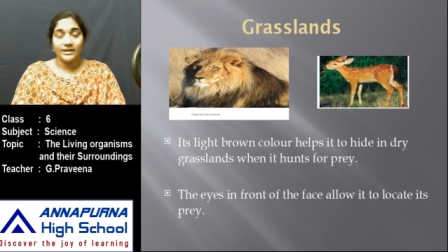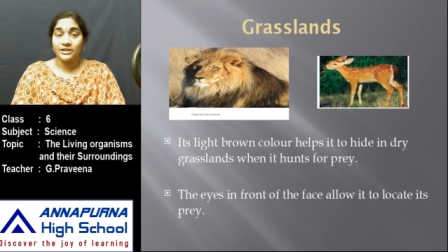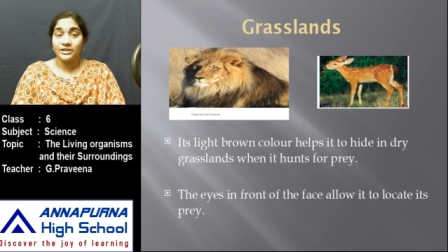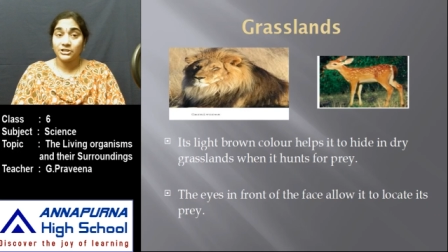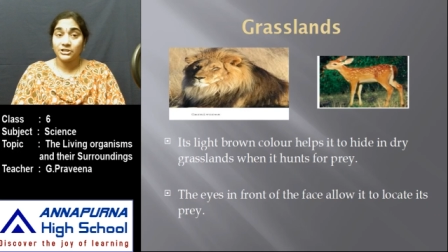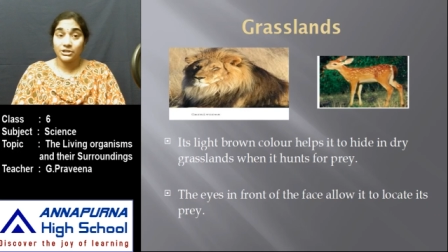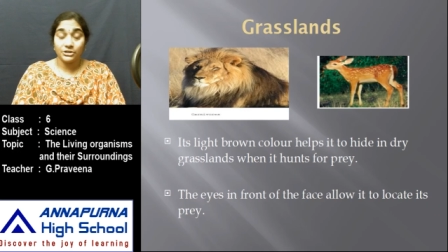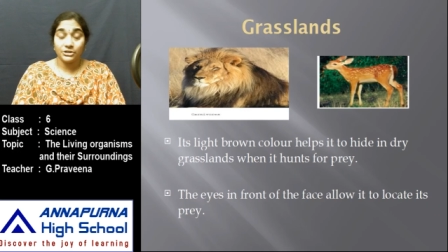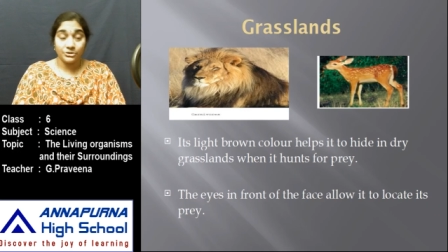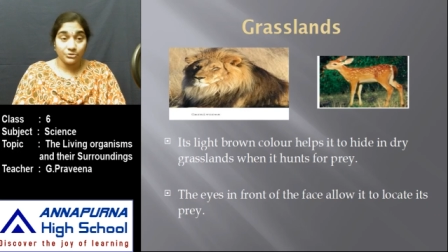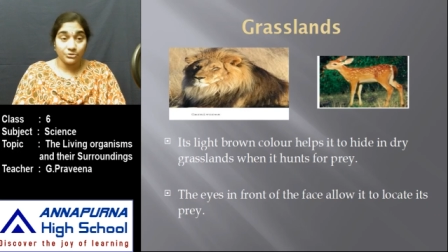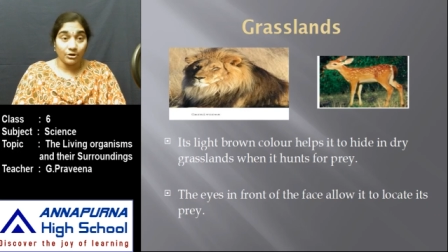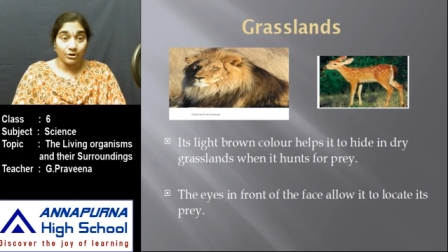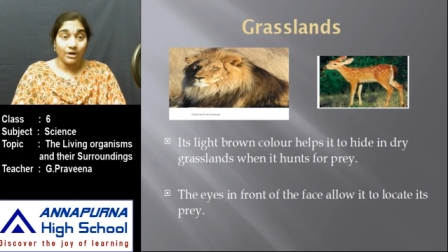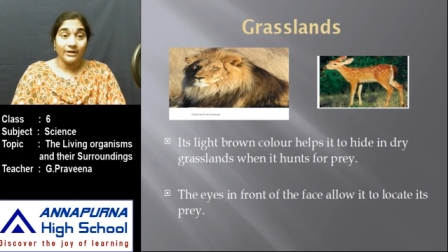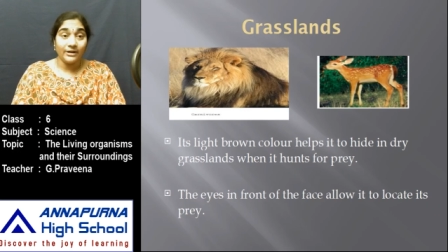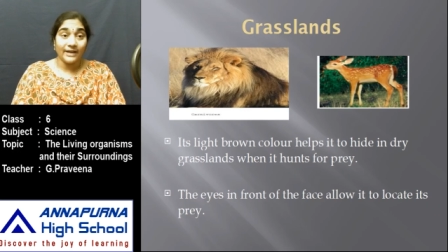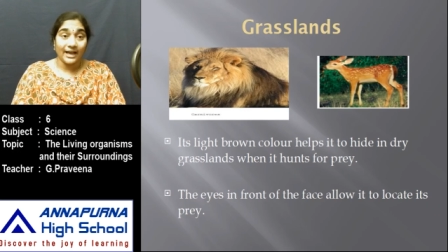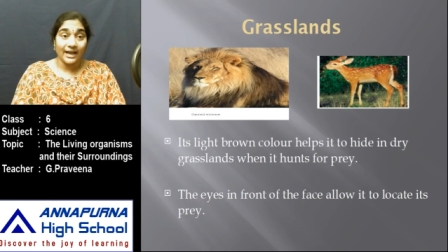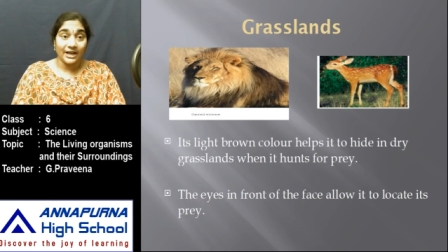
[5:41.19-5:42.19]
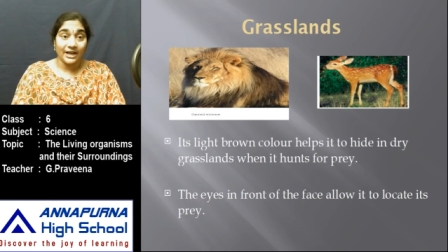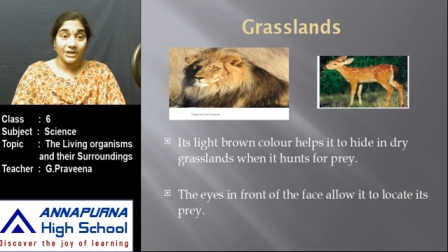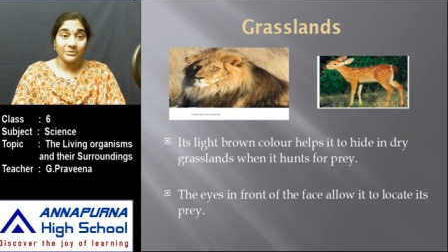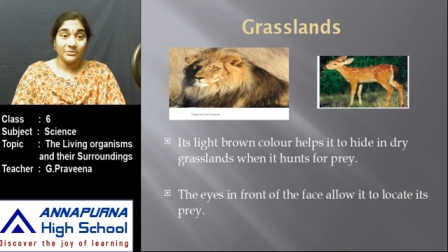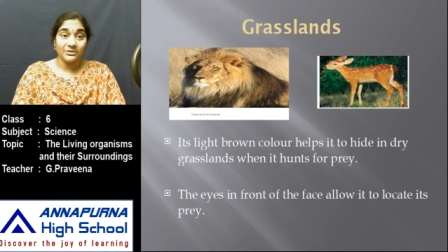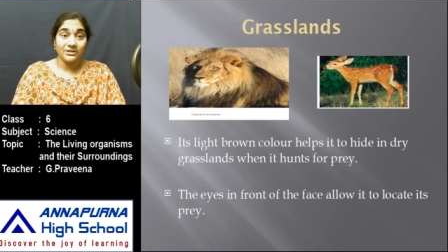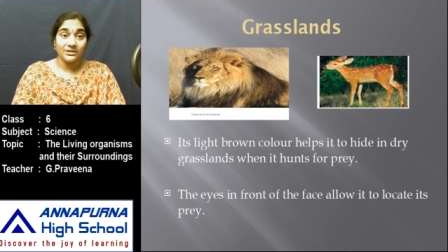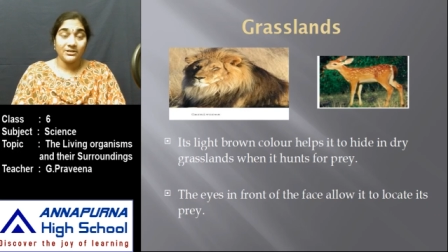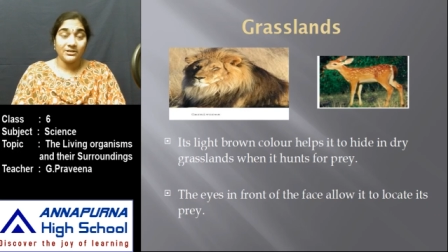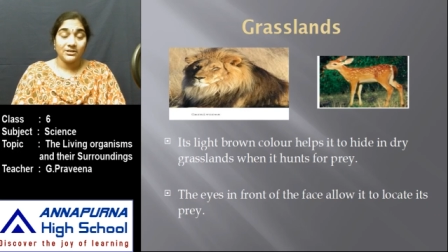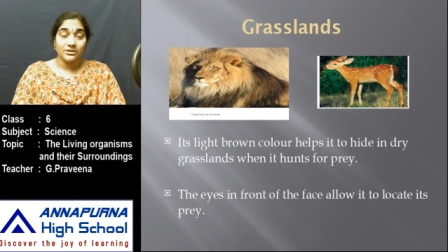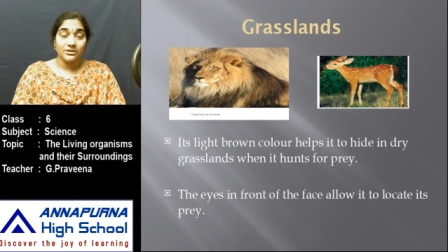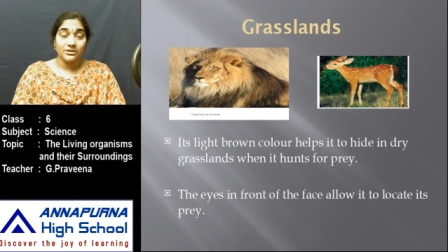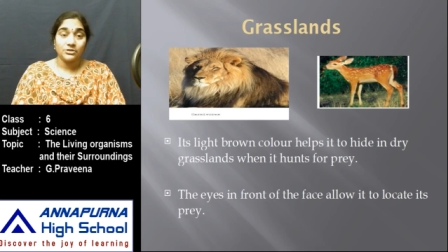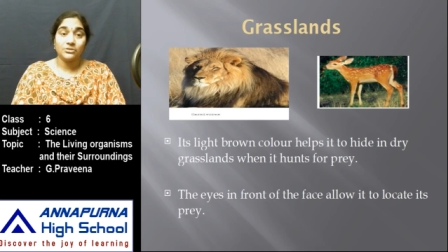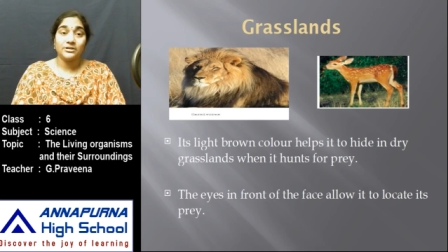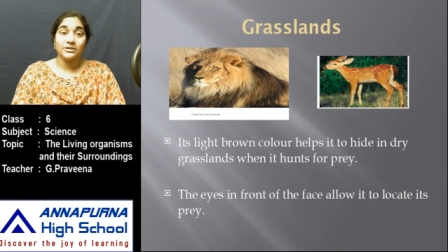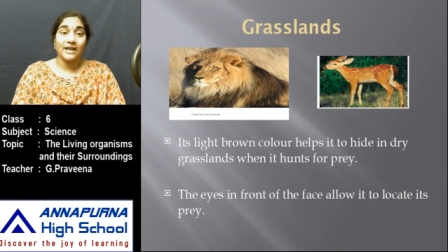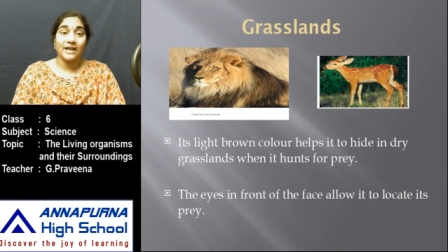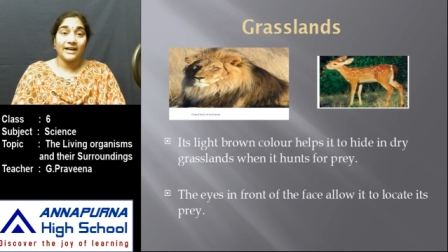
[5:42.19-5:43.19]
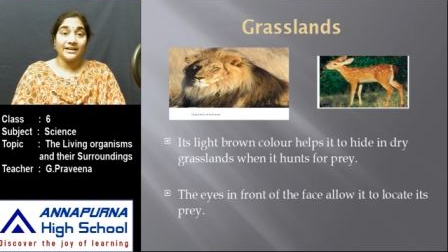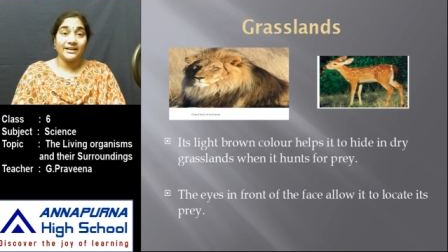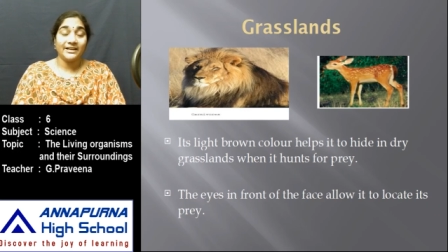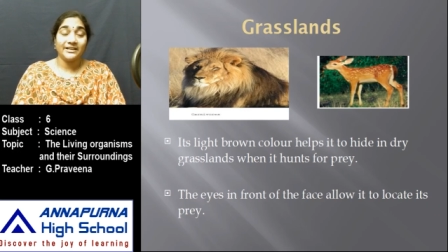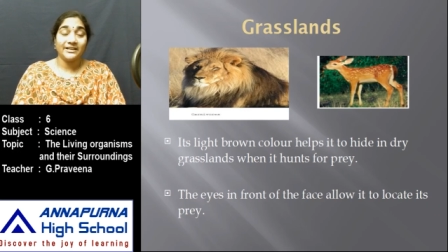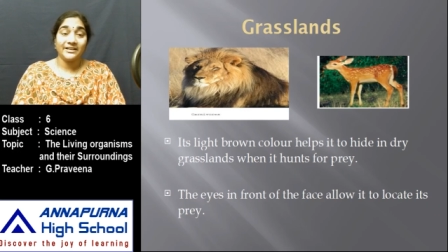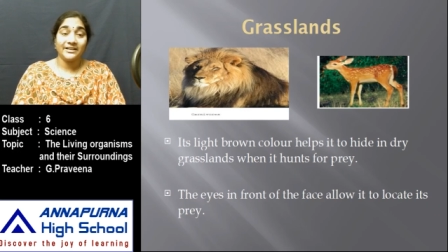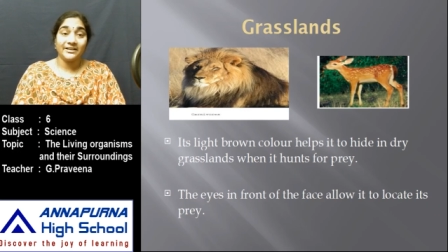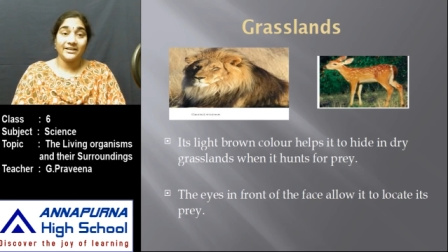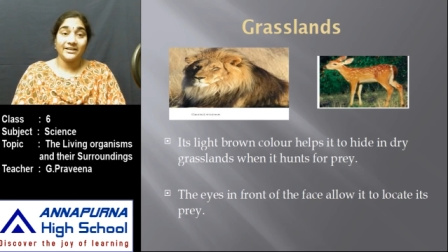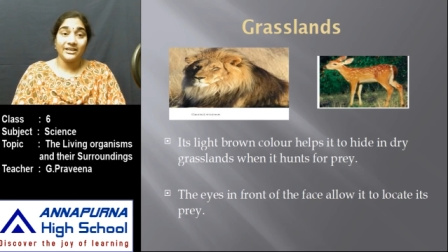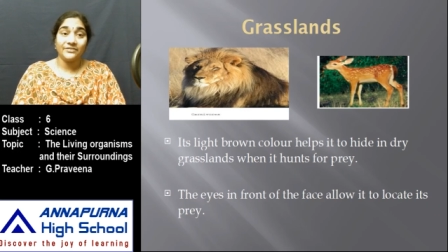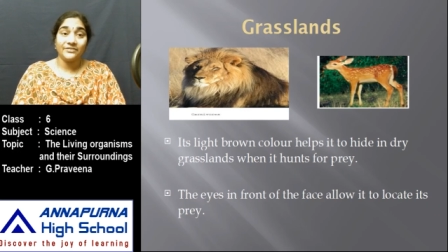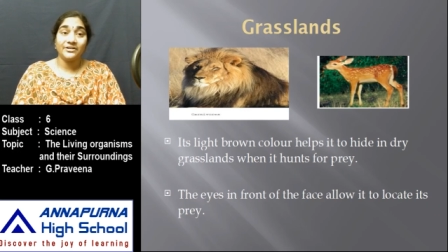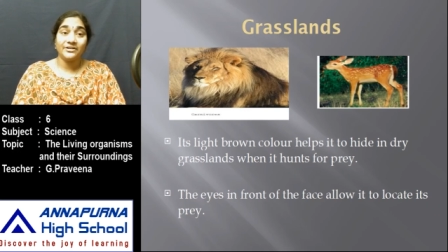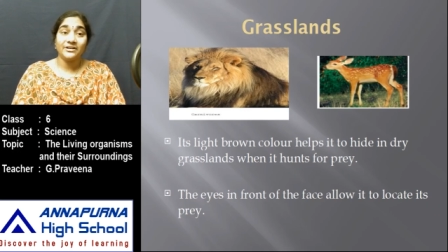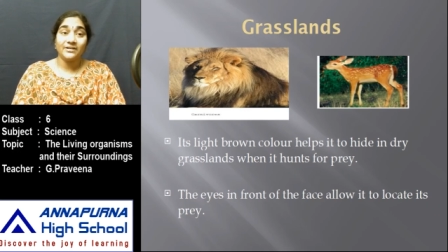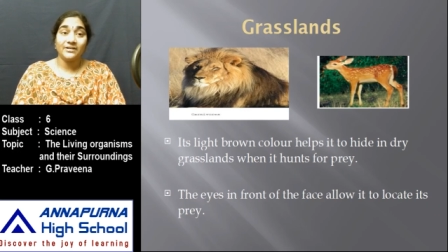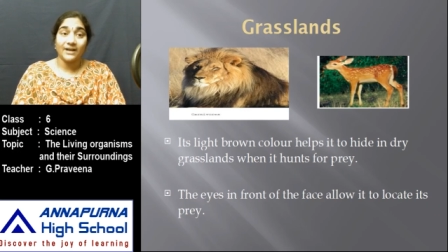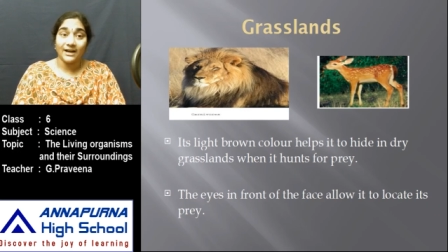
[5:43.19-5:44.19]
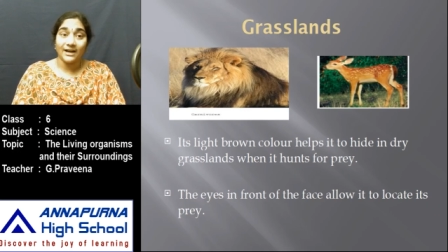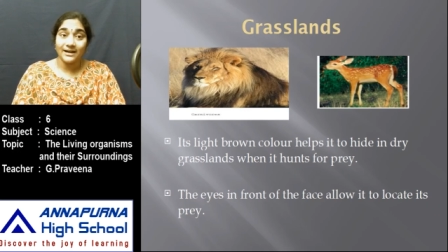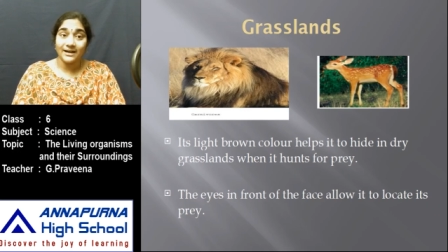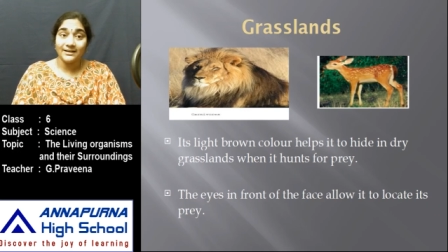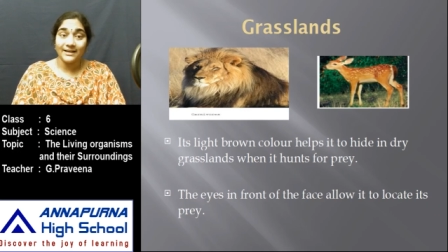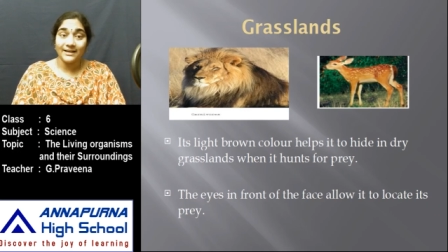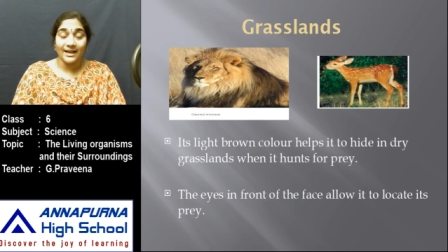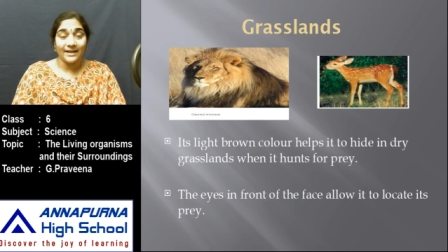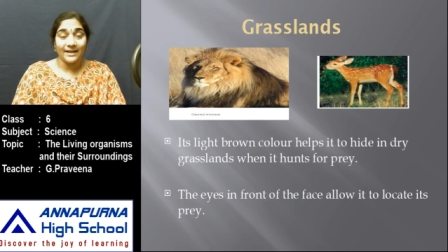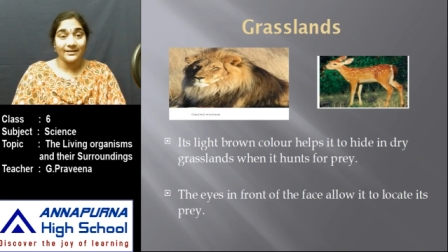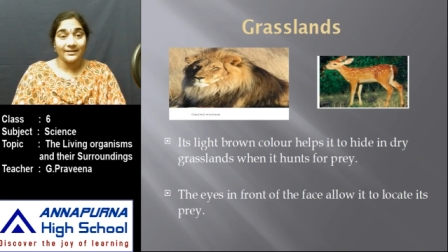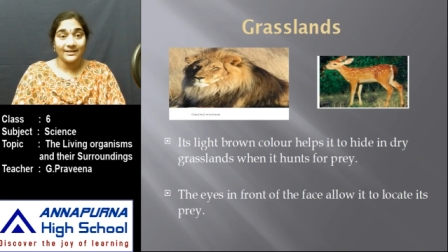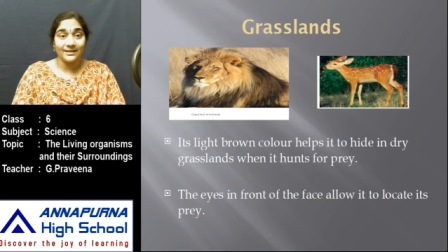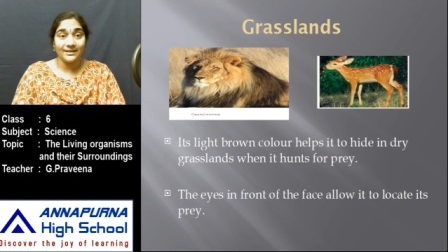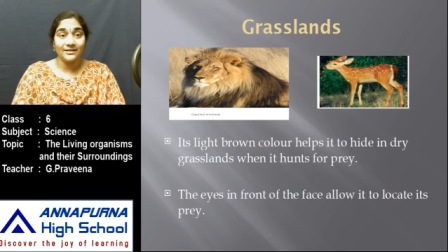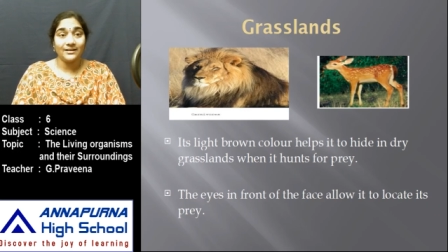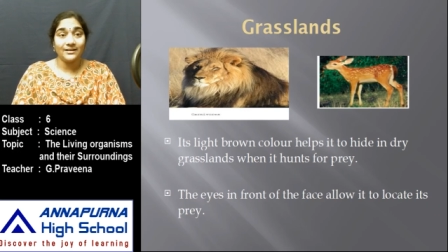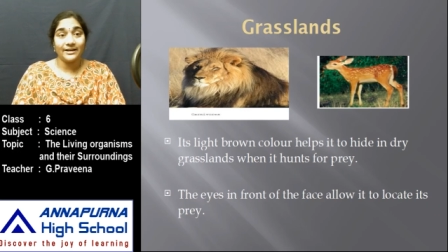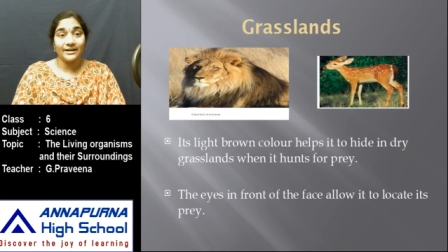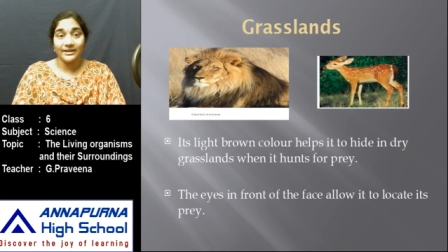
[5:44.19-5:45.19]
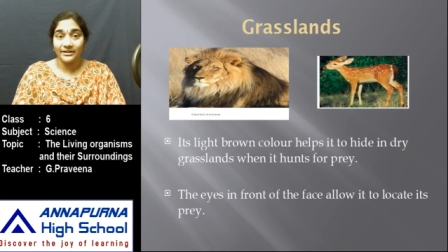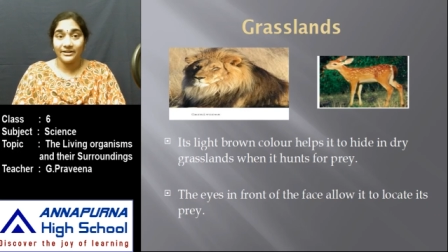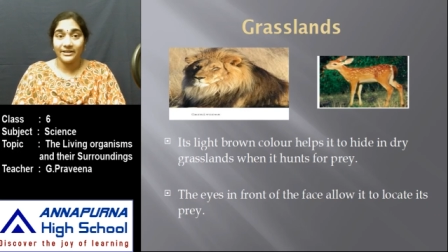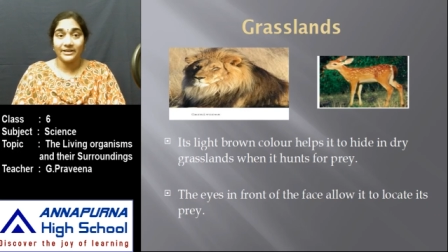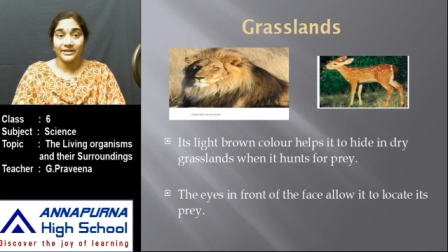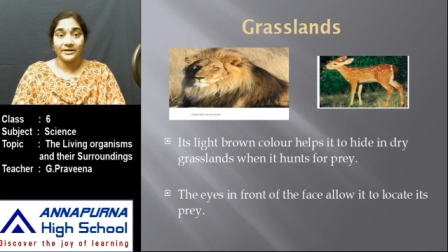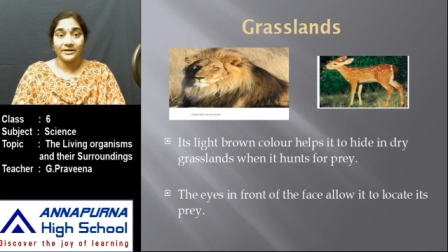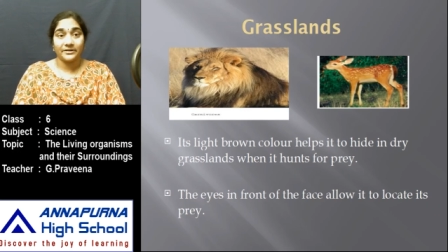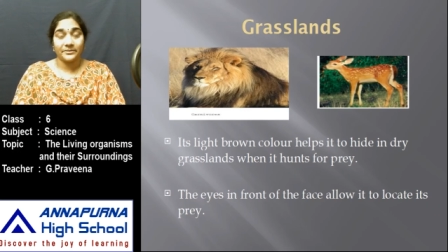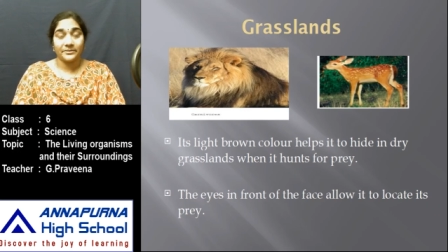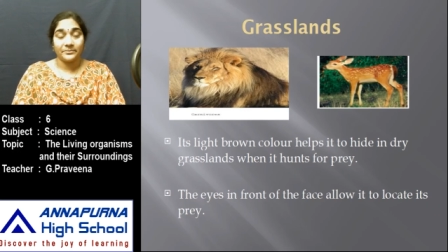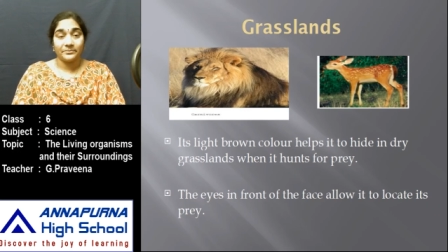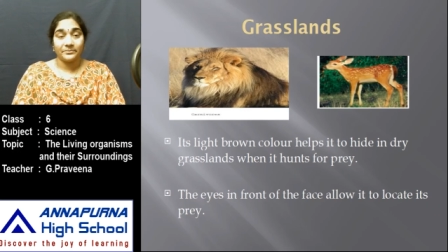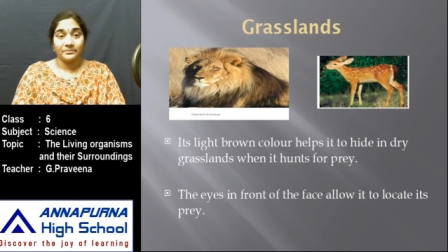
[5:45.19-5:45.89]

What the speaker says: it is a strong animal, so that it can even hunt and kill a deer.